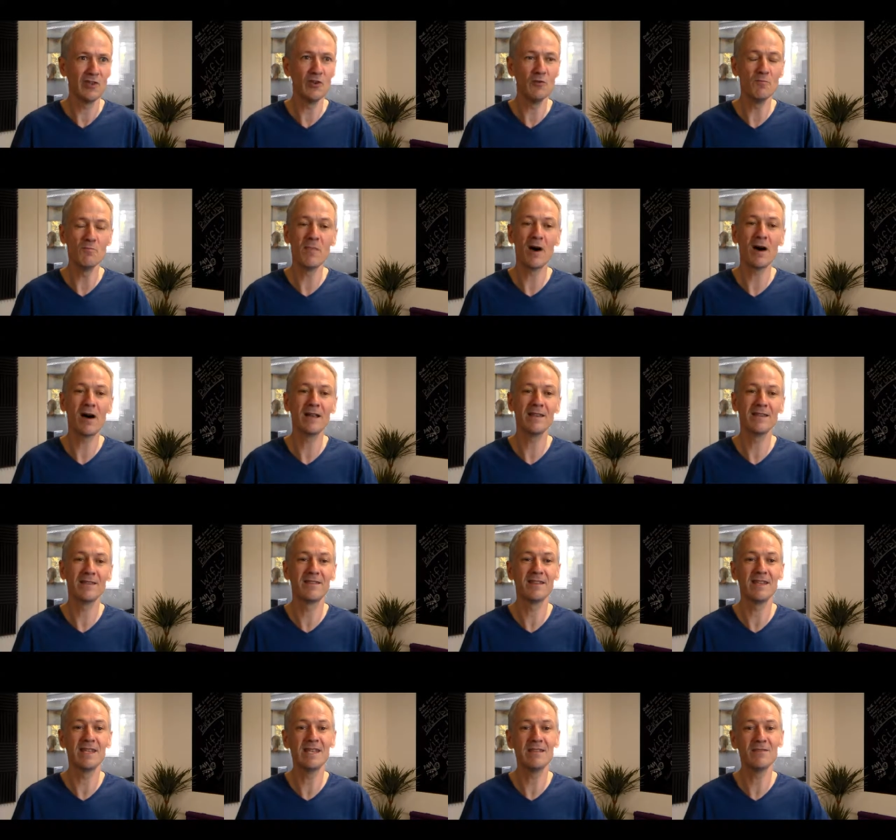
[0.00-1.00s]
You
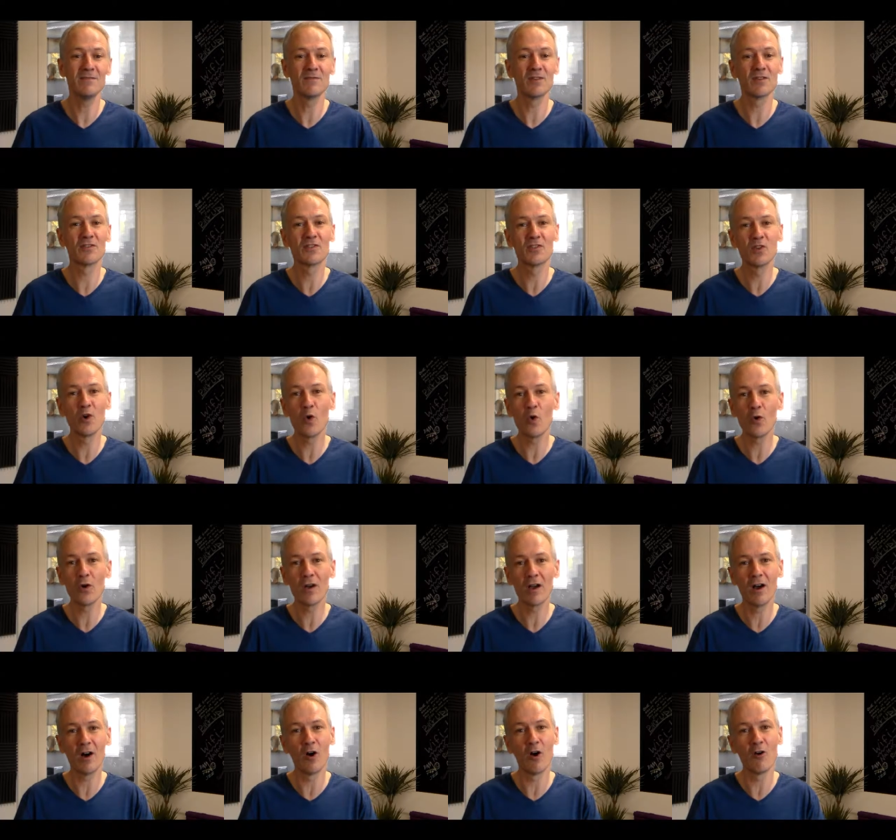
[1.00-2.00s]
might, the, the
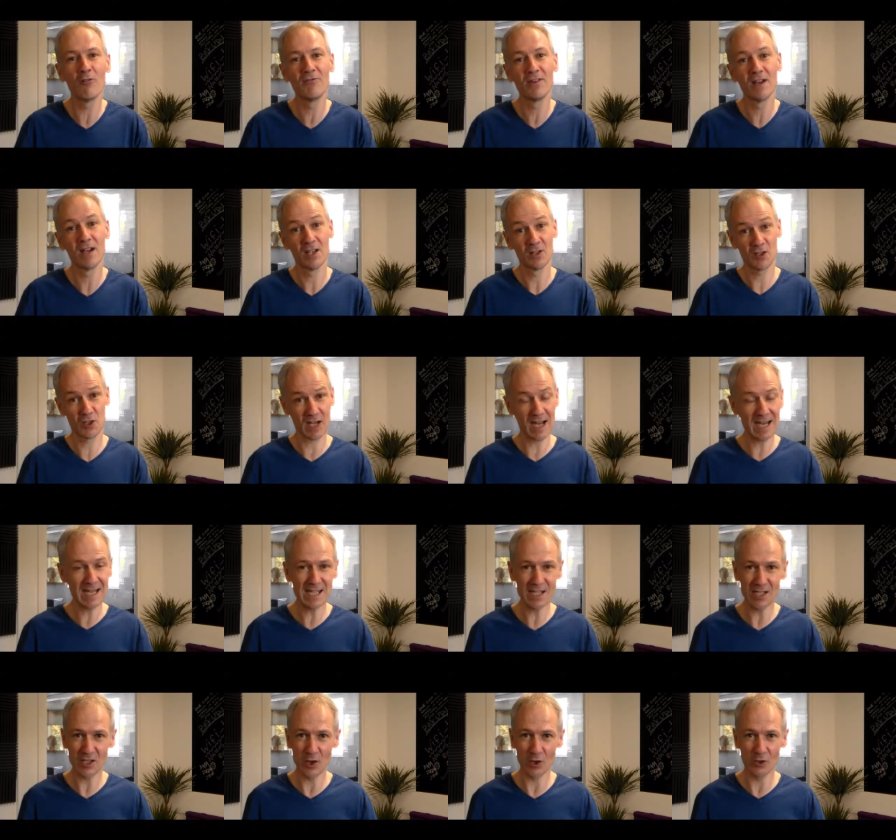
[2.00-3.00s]
thought of
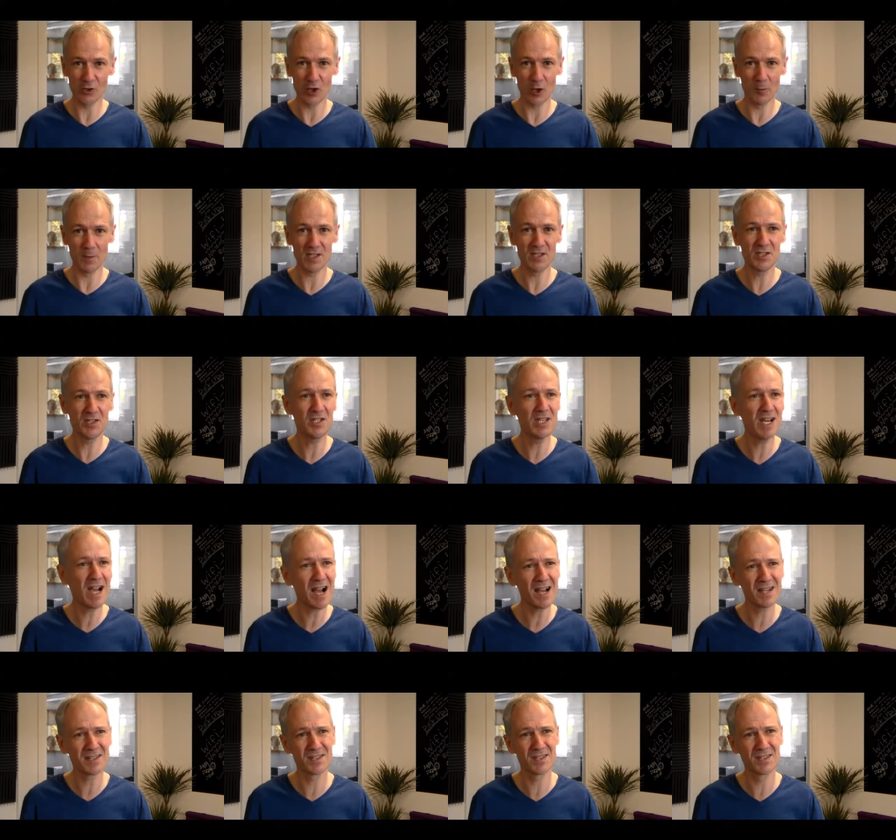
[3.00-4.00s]
changing your job is
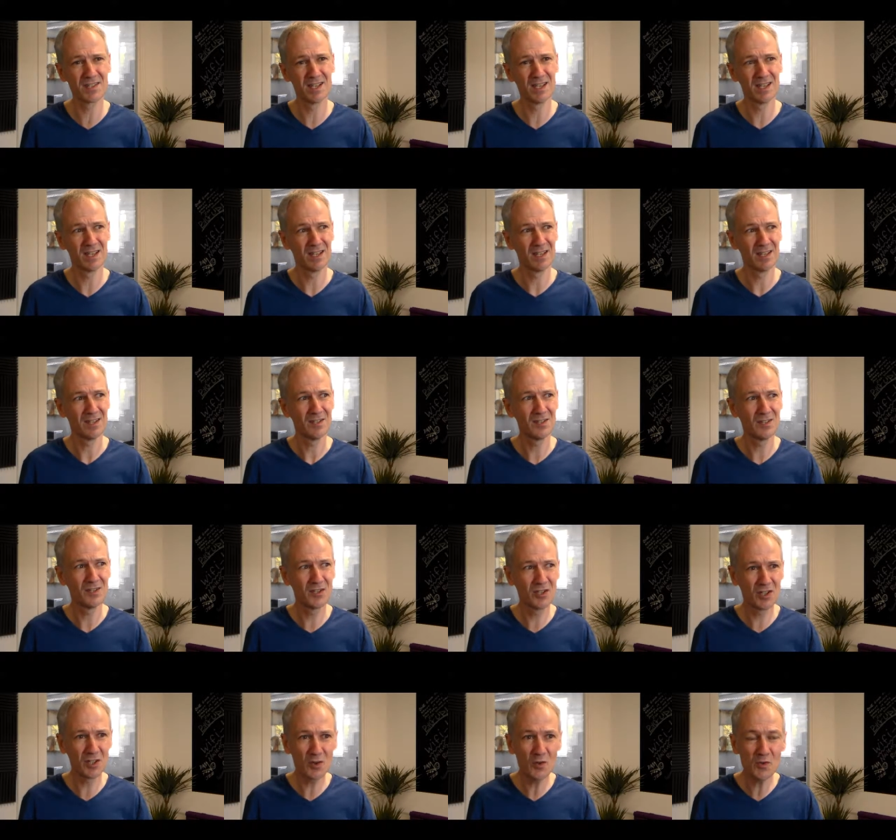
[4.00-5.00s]
just
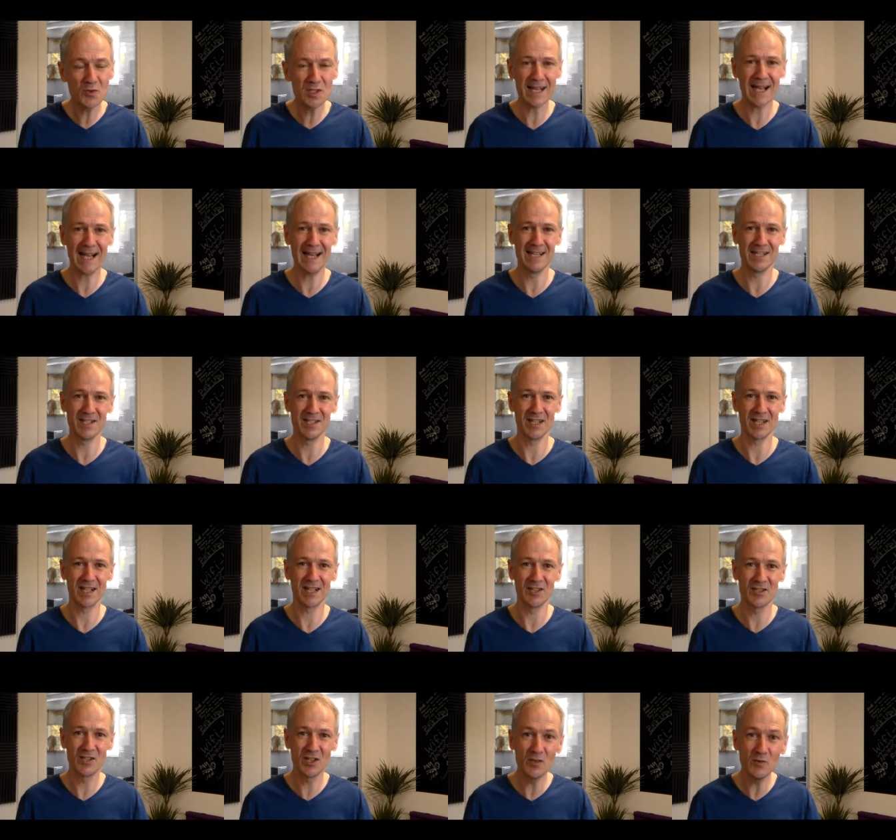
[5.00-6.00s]
too
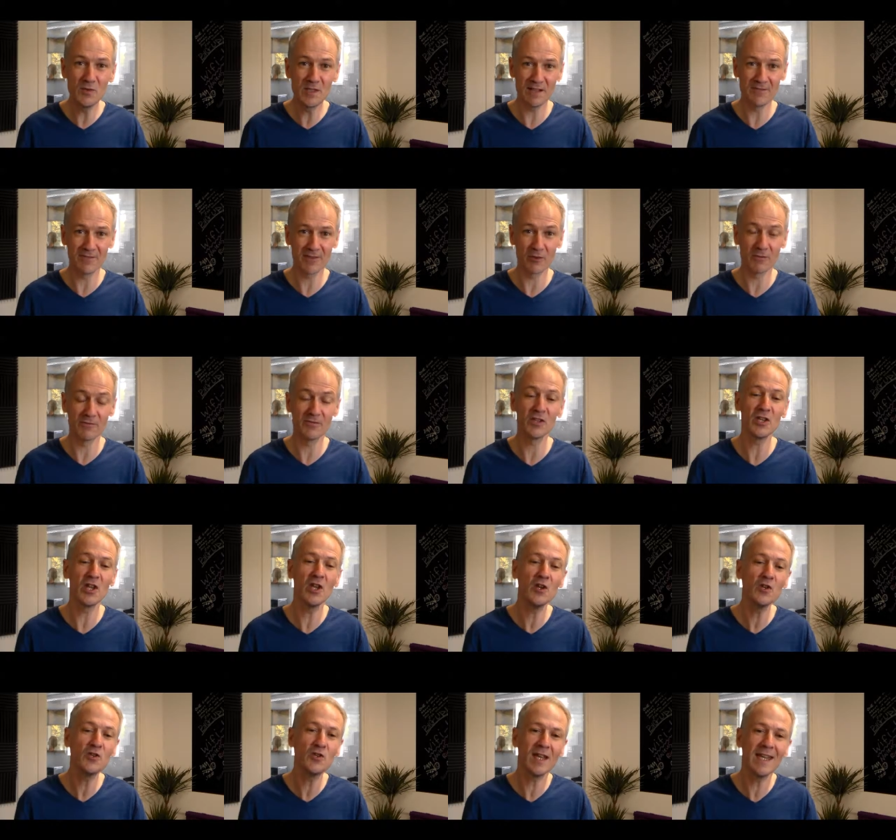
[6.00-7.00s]
challenging and too difficult for
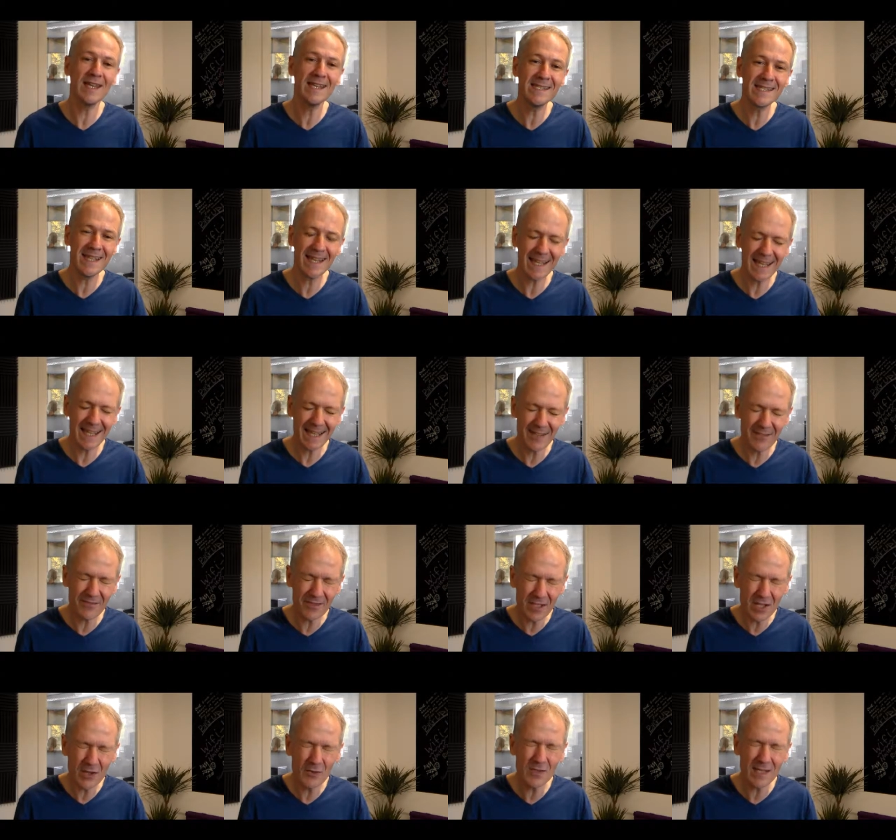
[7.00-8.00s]
you to, eat,
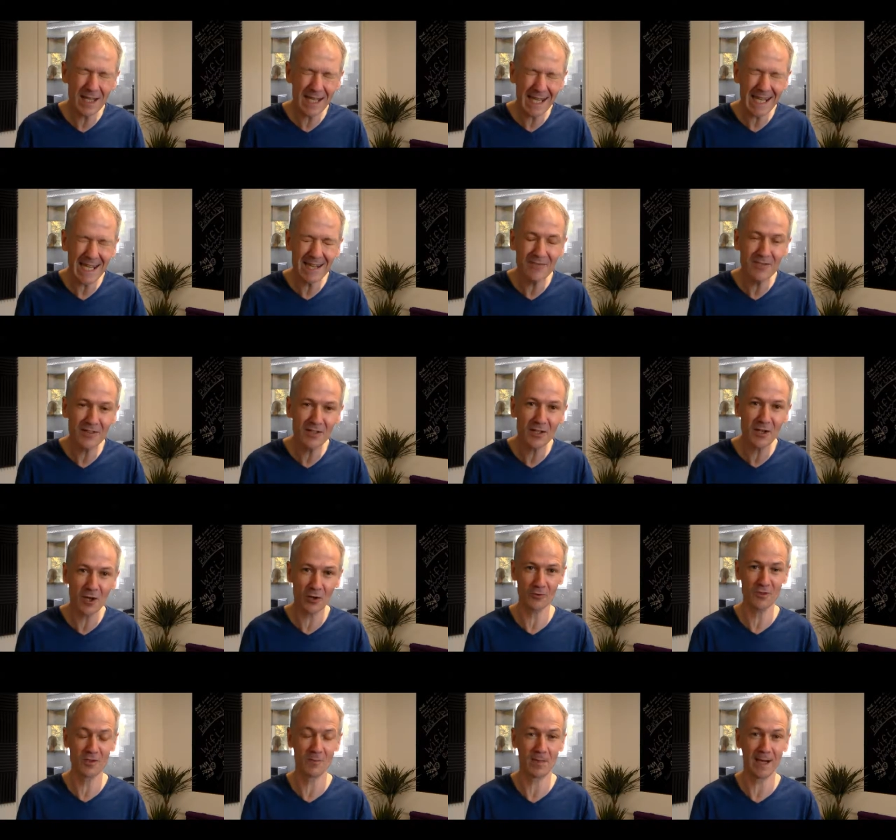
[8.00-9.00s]
for you to even
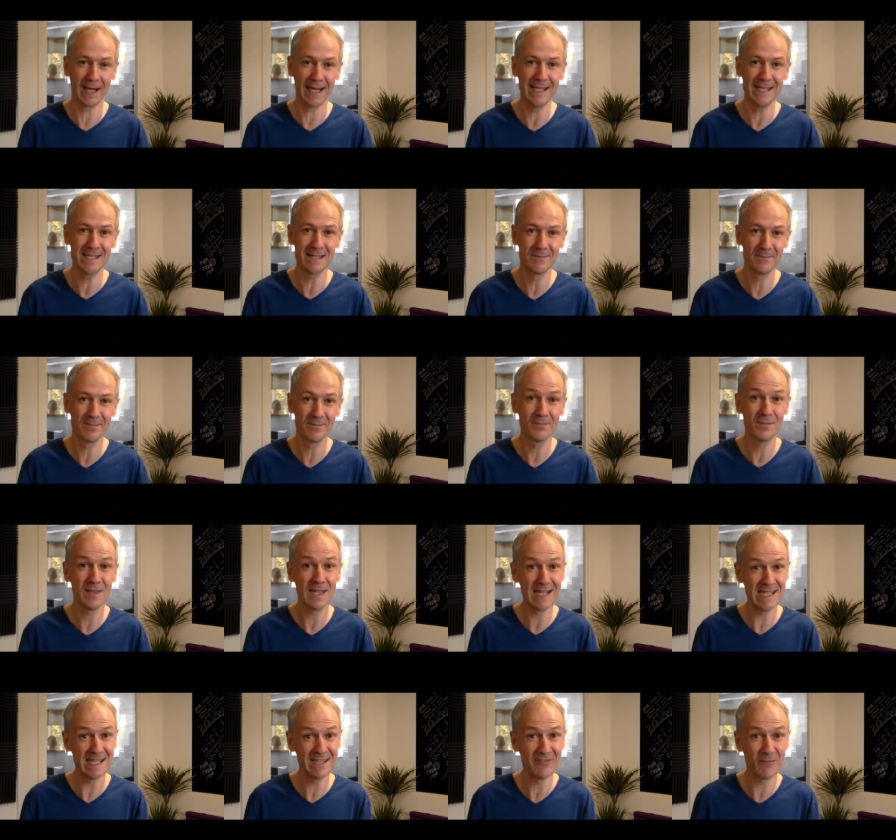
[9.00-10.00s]
contemplate,
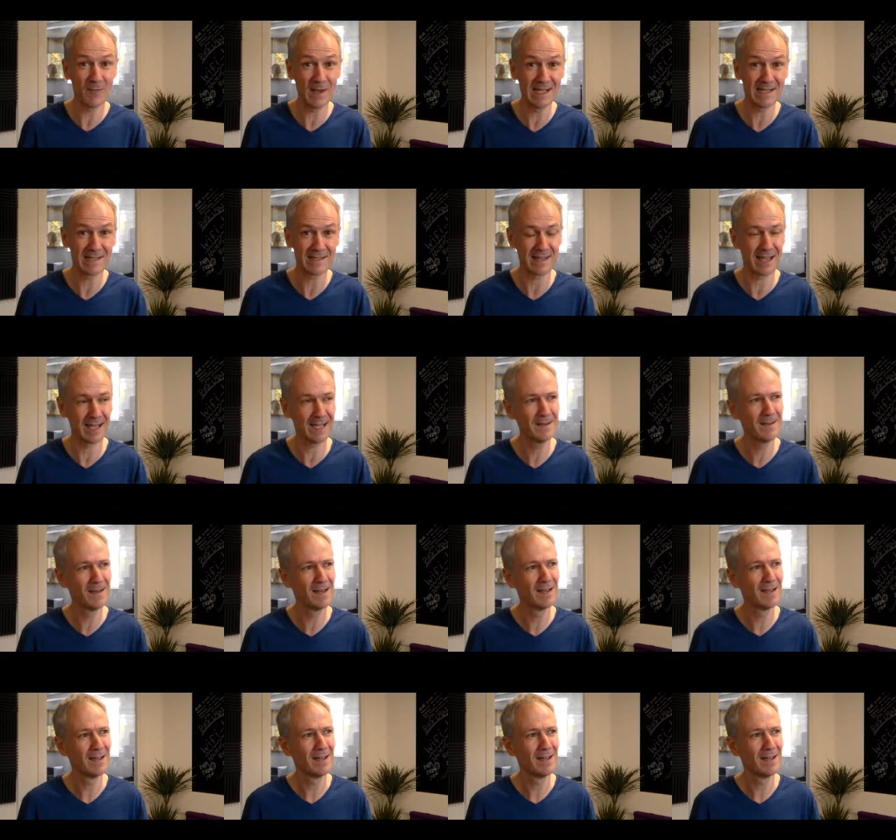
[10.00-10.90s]
easy for me to say.